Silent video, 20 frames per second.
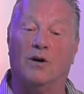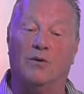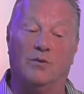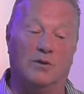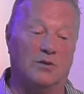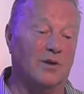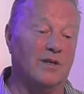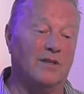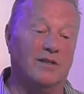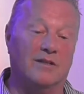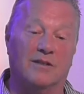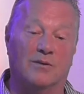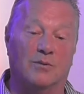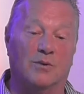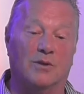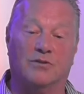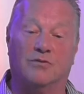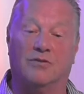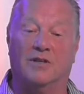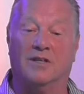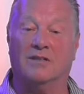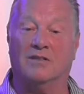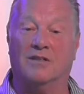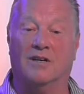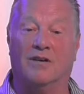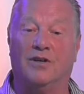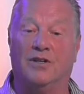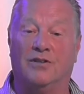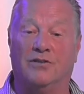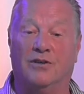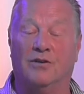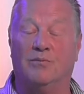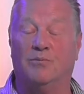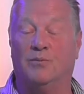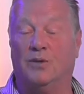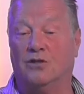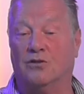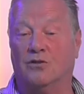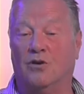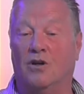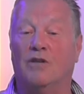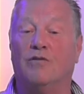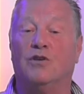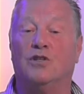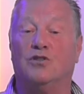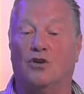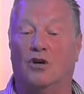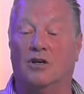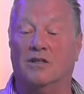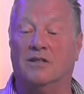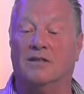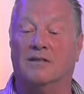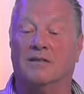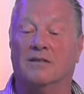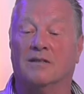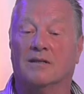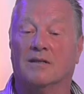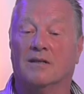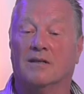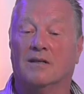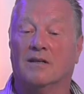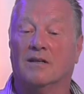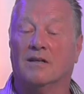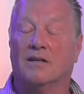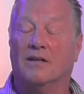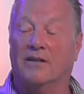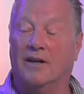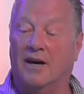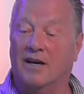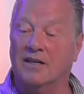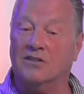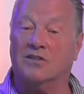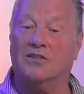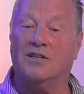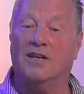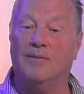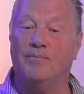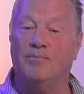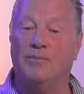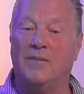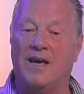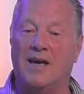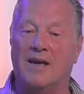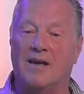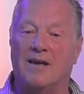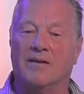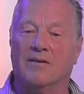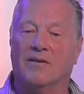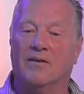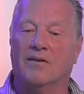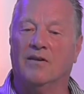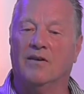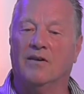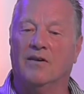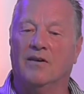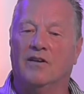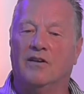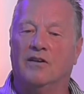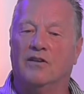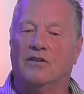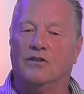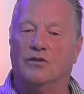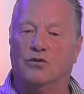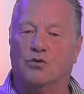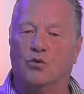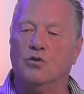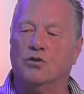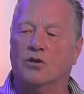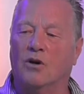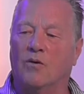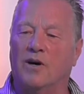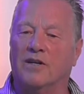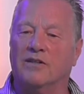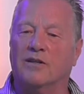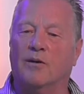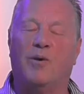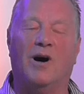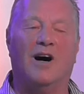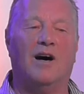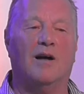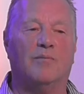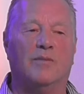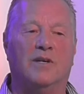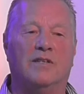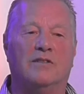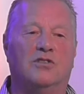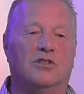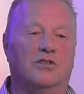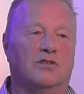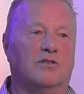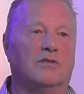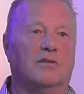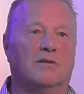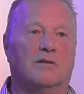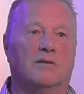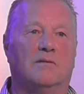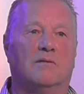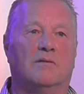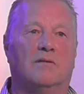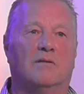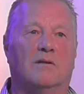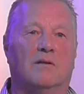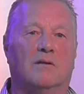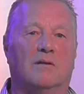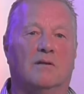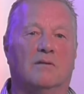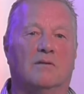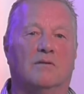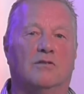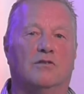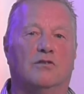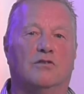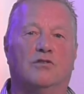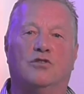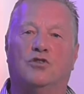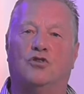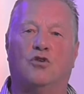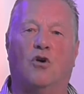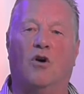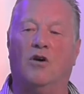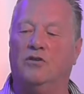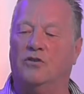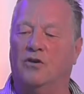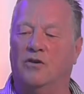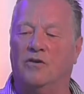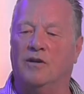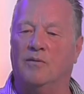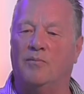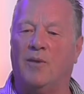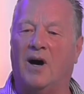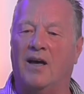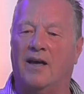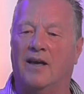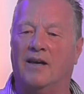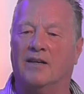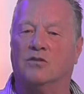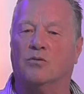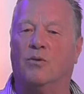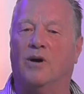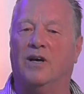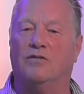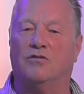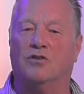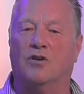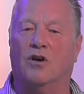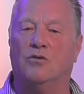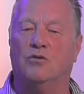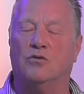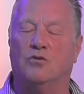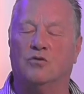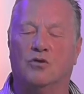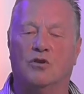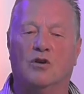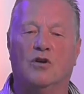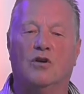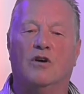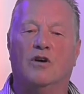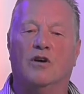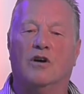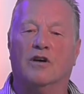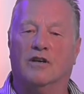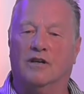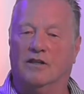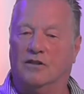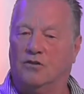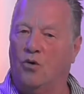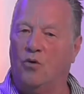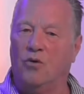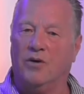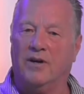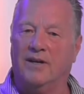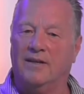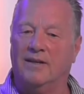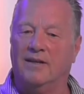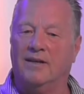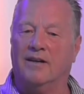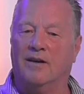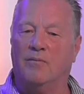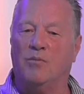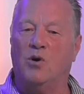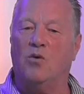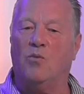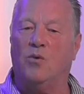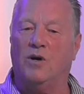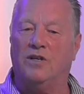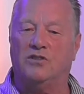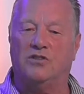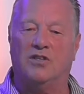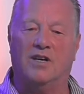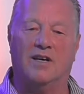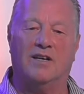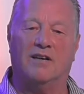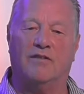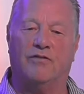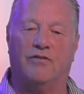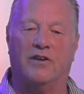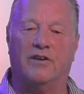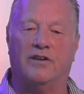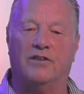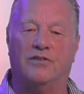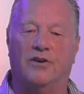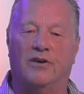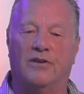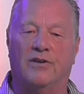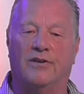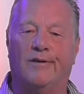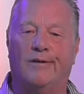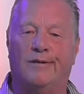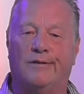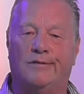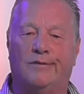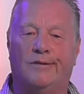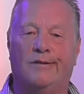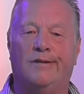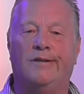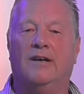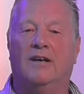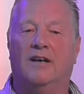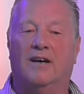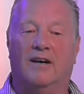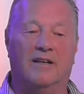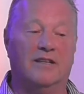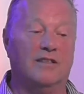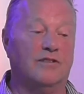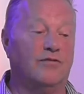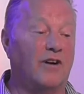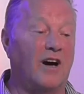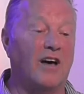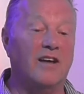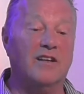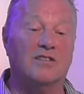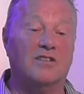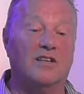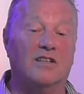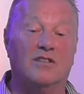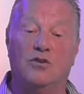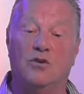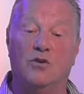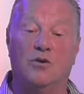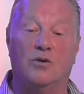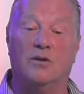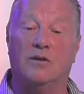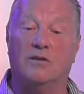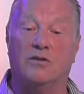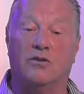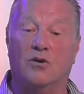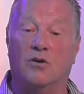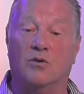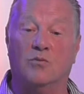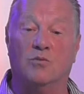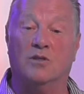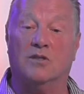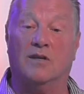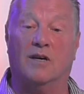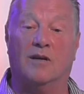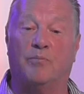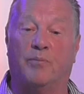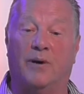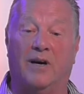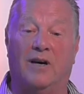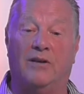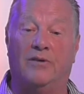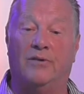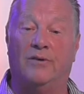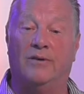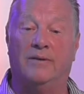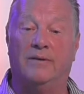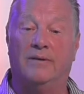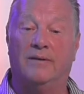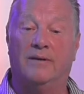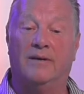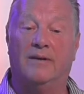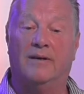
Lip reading: work was one of the worst things I've ever done, because all of a sudden, that same day, the social work department just shot down to my ex-wife's house, got tore into her about what Jennifer had done and hurt John. And as far as I knew, John was getting put on